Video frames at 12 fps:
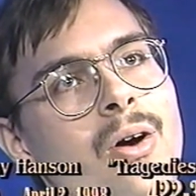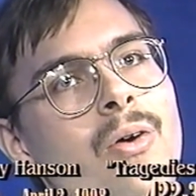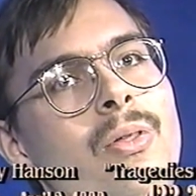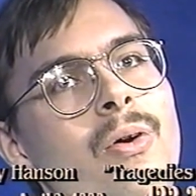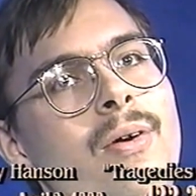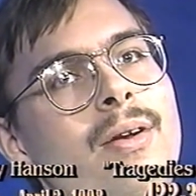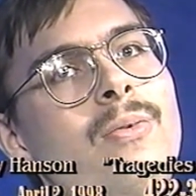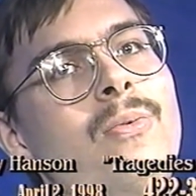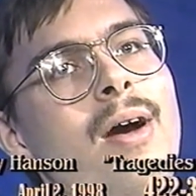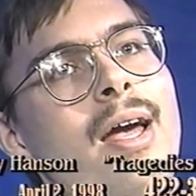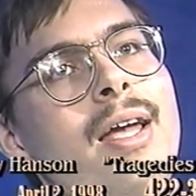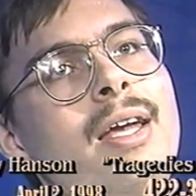Although in a
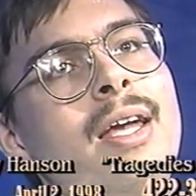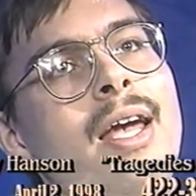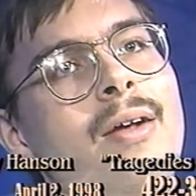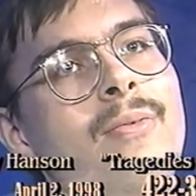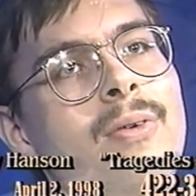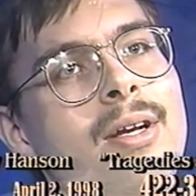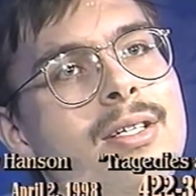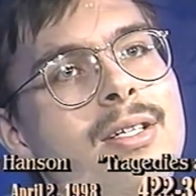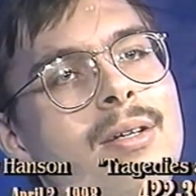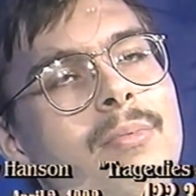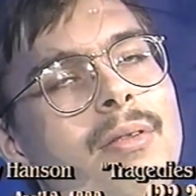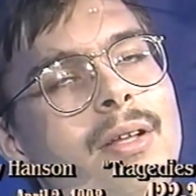way he had
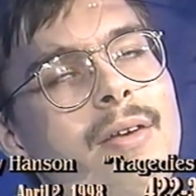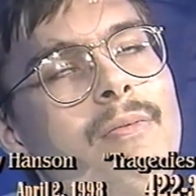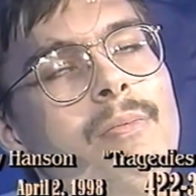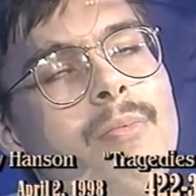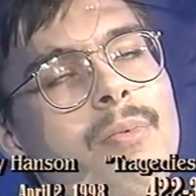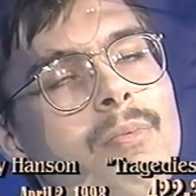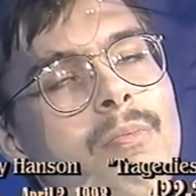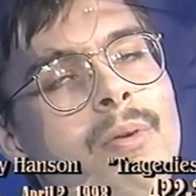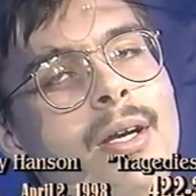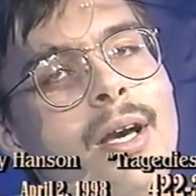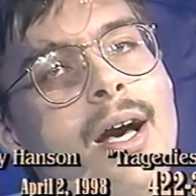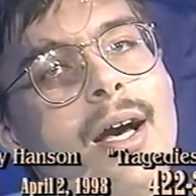reason to
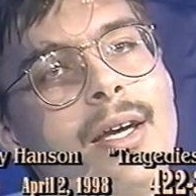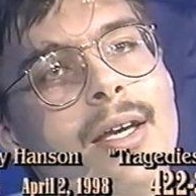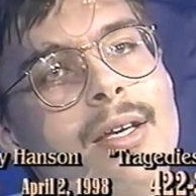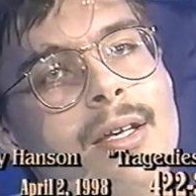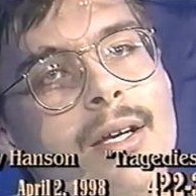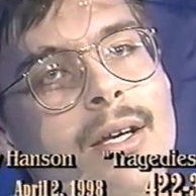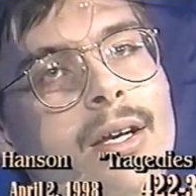be cocky.